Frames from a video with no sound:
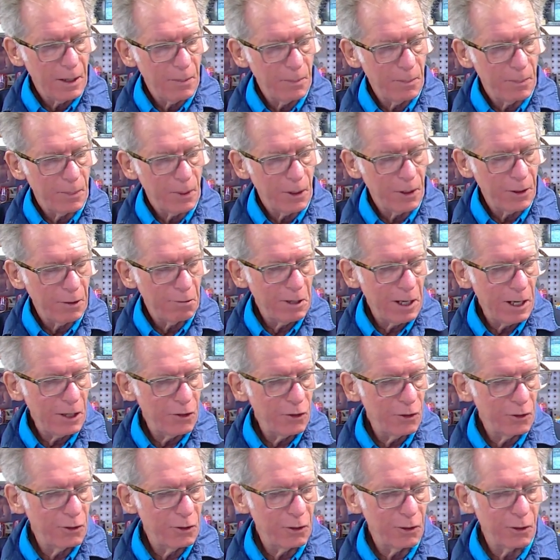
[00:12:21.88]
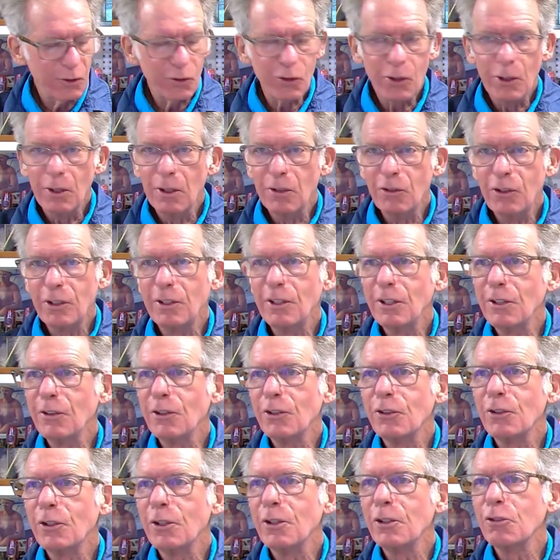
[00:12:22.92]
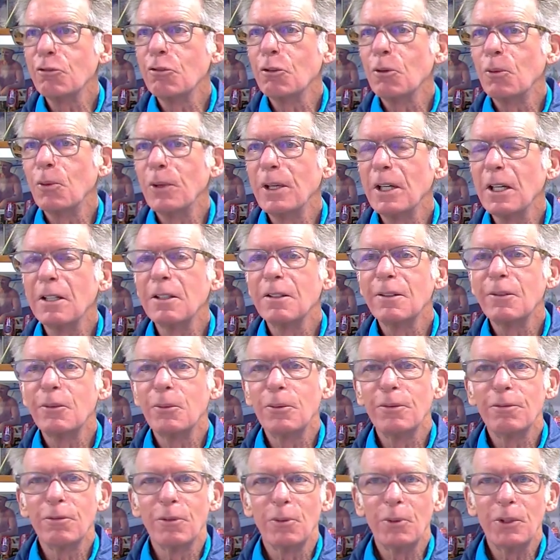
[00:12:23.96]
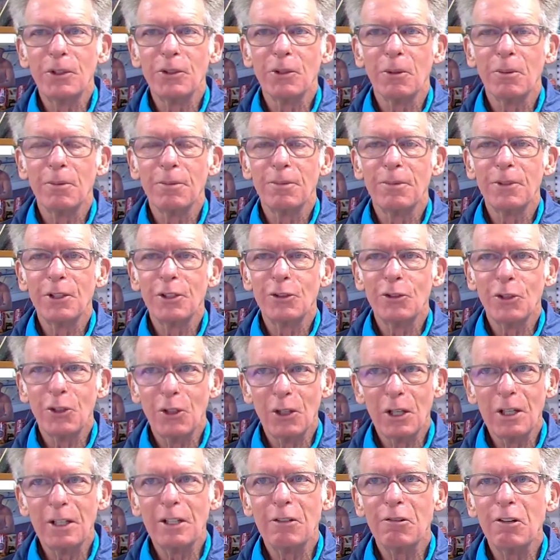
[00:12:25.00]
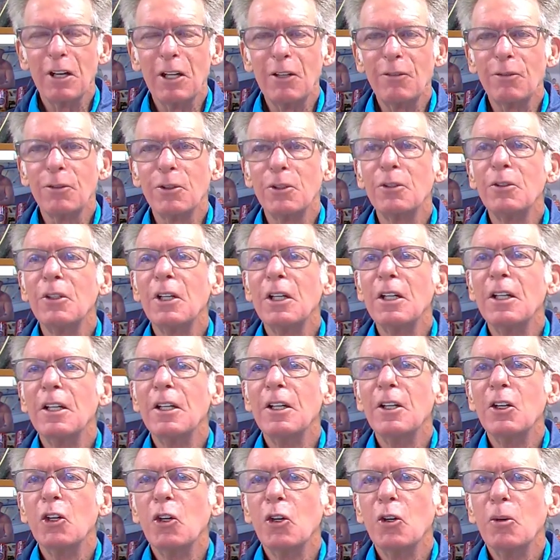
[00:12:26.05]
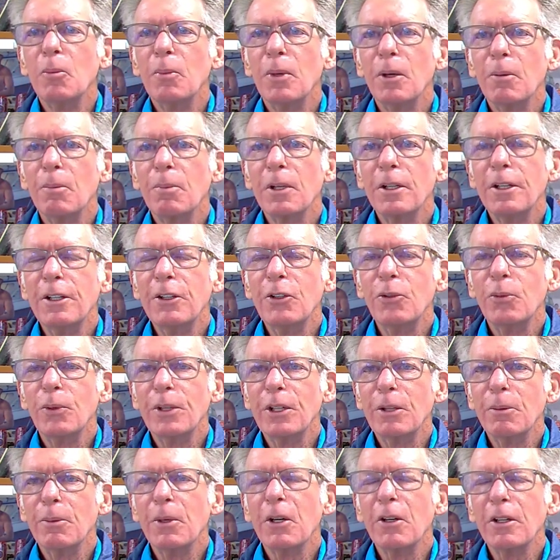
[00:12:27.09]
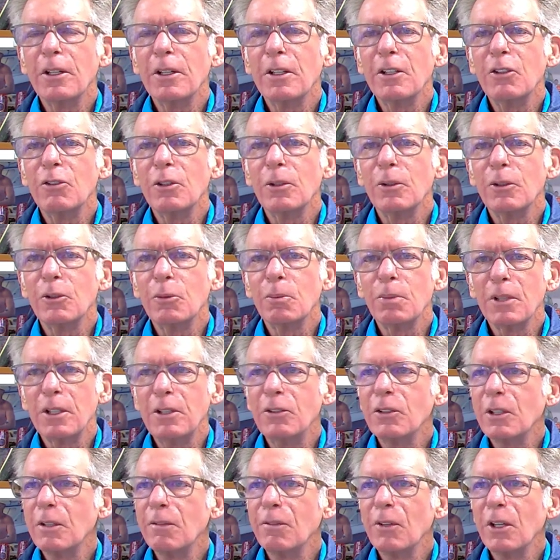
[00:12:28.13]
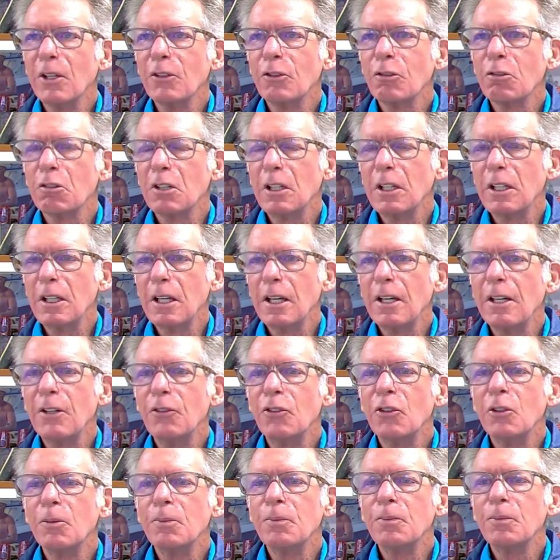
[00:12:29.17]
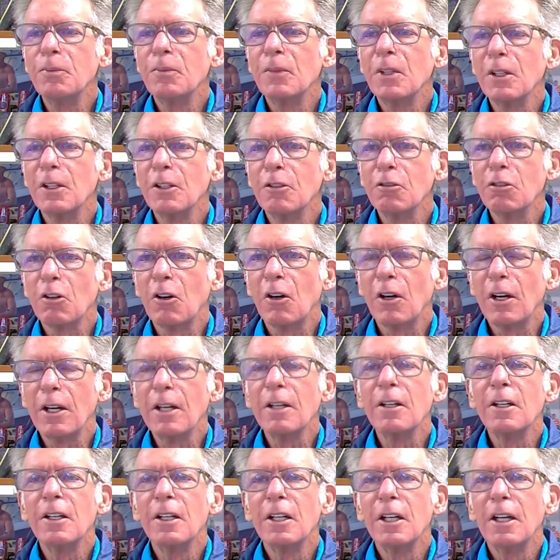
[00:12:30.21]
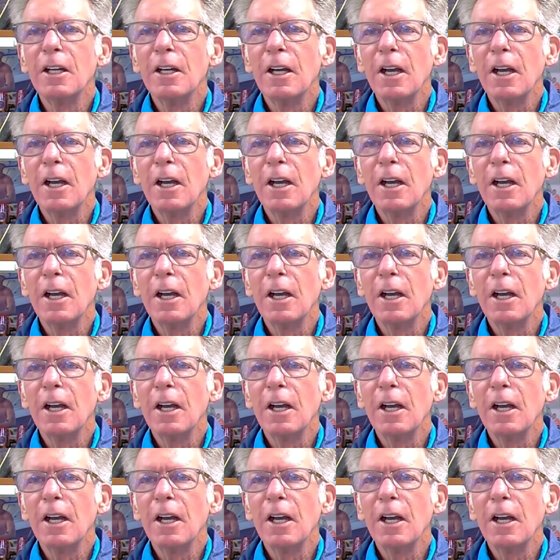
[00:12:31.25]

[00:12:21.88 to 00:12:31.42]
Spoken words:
by the reaction to the skirts, you think the skirts are a winner, for which I'm eternally grateful. But please, when you're buying these lures, please give those 3D heads a try.